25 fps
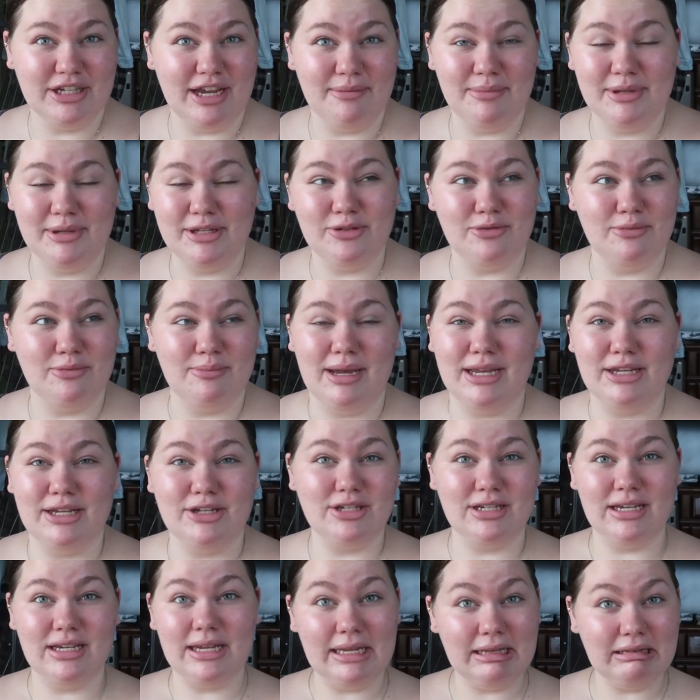I've been doing my
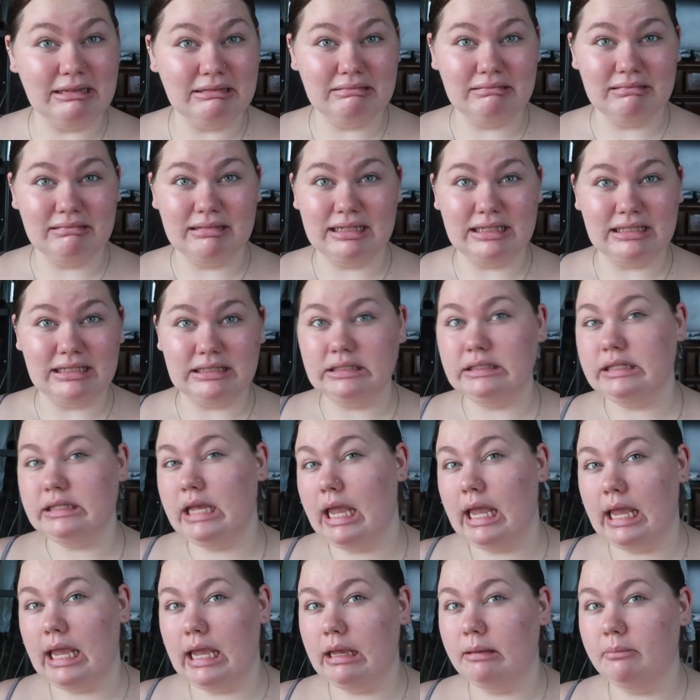shit the
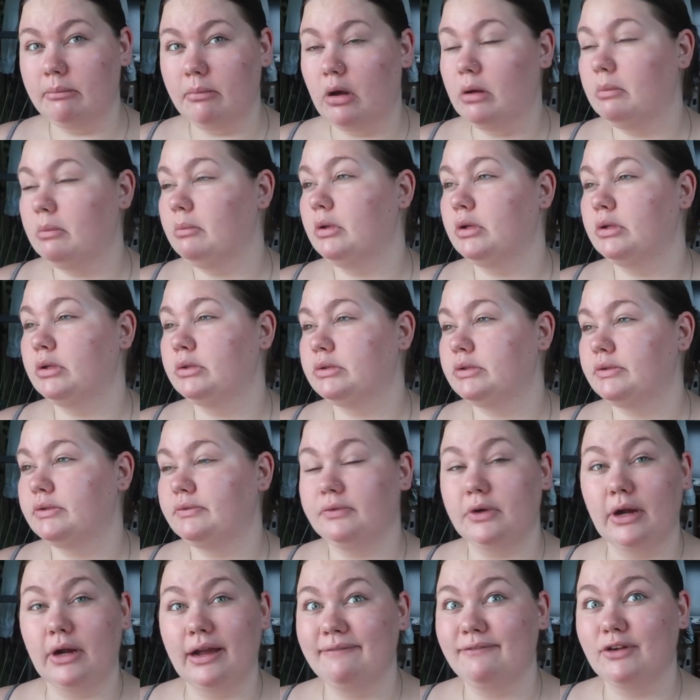same almost
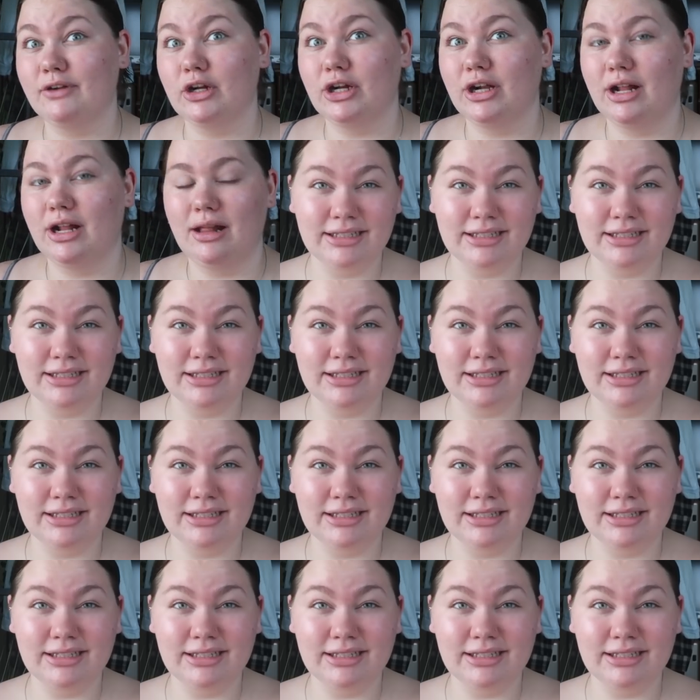forever.